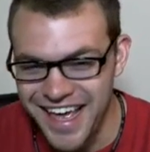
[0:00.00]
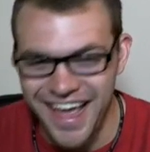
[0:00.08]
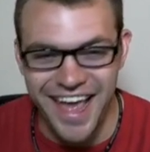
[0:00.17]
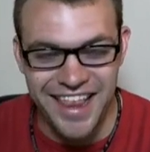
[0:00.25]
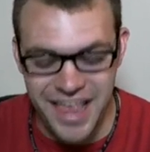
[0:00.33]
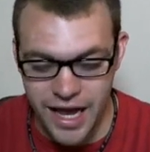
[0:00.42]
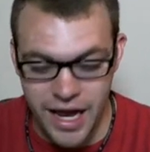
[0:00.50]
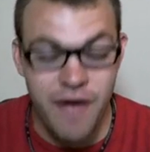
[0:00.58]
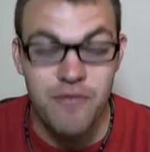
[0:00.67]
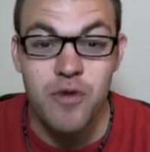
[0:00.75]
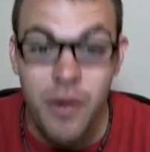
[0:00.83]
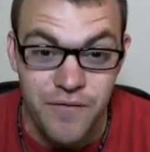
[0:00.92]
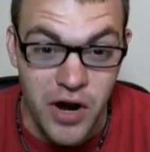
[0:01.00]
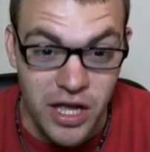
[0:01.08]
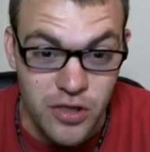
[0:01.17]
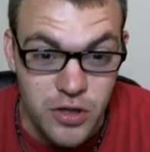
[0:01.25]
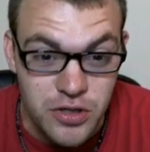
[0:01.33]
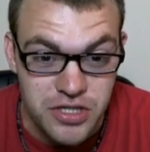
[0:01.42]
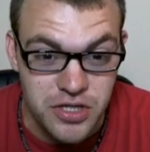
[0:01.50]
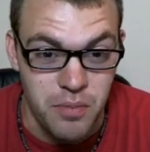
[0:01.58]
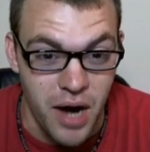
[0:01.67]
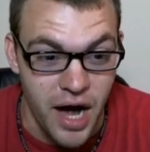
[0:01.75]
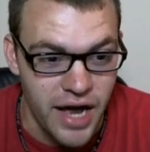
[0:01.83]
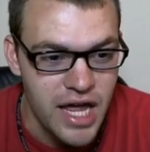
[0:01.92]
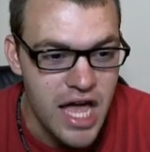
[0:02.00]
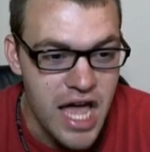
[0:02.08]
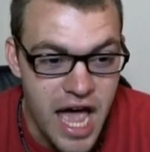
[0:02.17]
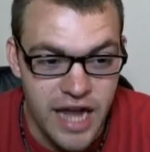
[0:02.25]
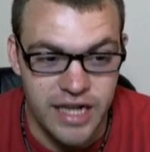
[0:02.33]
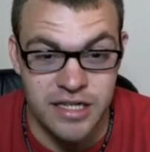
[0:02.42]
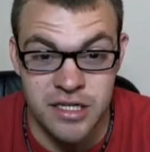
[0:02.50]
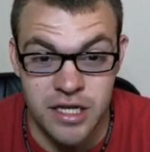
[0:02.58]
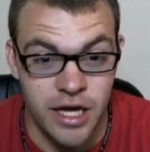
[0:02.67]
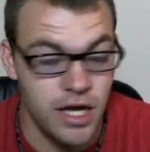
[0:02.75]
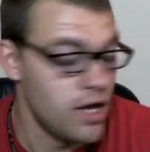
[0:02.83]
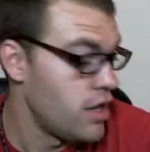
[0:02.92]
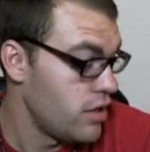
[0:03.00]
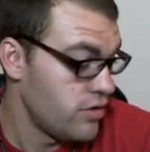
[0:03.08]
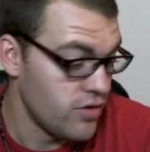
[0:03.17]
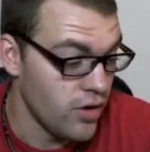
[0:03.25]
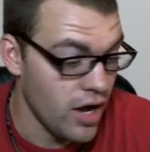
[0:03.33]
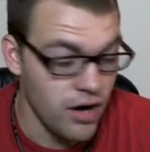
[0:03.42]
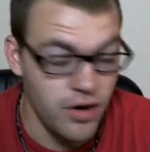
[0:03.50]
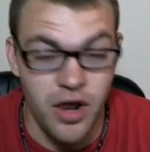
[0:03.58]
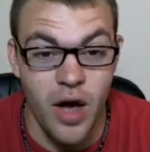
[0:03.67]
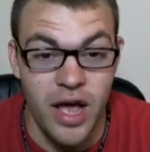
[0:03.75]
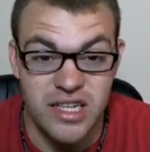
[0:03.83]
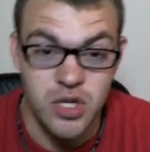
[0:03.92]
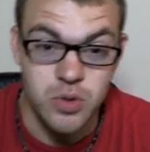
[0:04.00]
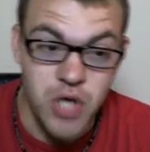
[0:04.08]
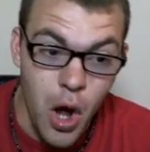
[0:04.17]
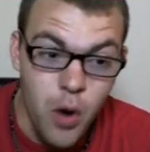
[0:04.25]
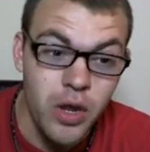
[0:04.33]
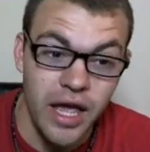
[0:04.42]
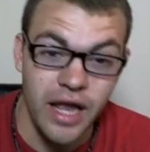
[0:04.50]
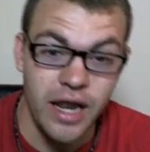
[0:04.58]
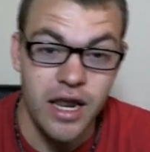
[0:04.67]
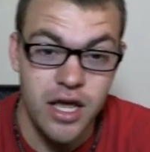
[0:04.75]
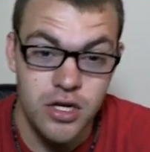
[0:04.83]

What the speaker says: and like everyone fucking loses their mind, and he's like, dude, I don't know. And so Token,